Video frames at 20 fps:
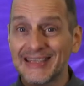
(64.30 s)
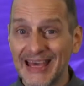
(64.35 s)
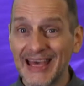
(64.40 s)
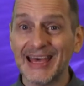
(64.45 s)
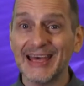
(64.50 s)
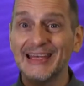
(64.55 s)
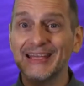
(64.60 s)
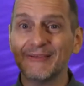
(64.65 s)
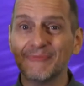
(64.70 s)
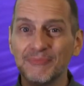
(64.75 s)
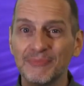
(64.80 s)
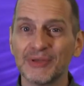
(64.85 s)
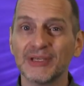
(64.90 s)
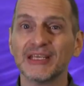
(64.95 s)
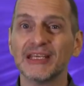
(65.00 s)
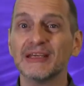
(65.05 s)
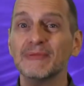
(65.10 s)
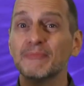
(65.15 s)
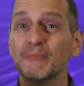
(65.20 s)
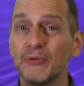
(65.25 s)
can
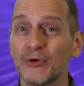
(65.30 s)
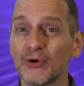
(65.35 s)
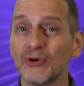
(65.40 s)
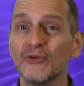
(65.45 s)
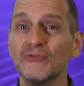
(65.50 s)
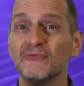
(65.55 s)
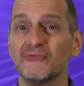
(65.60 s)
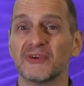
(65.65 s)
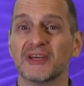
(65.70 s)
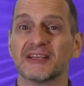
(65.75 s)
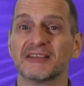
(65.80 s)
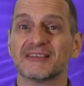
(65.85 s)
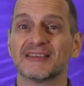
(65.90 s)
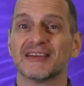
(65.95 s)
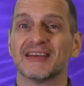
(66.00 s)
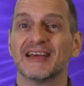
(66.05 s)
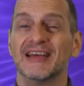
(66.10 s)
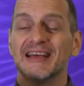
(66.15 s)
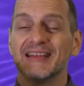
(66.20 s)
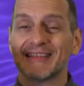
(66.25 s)
be perfect,
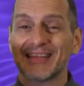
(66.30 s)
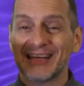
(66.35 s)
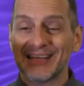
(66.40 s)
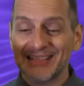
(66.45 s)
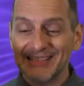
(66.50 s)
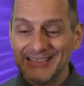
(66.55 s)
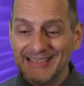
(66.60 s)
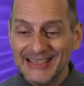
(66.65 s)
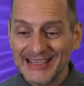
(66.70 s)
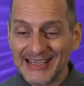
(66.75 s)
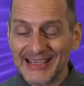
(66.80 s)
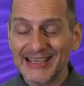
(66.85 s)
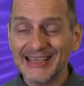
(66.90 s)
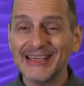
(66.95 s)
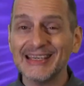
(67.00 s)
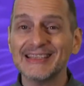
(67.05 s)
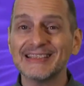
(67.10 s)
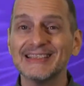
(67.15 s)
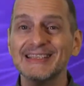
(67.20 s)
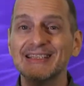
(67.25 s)
that is
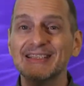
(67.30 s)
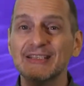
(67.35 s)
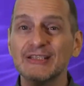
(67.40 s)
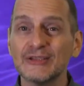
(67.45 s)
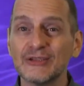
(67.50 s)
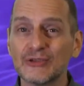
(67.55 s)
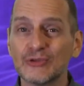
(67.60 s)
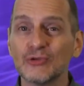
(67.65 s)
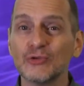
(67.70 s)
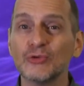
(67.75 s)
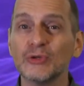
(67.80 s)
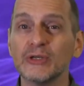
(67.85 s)
easy to do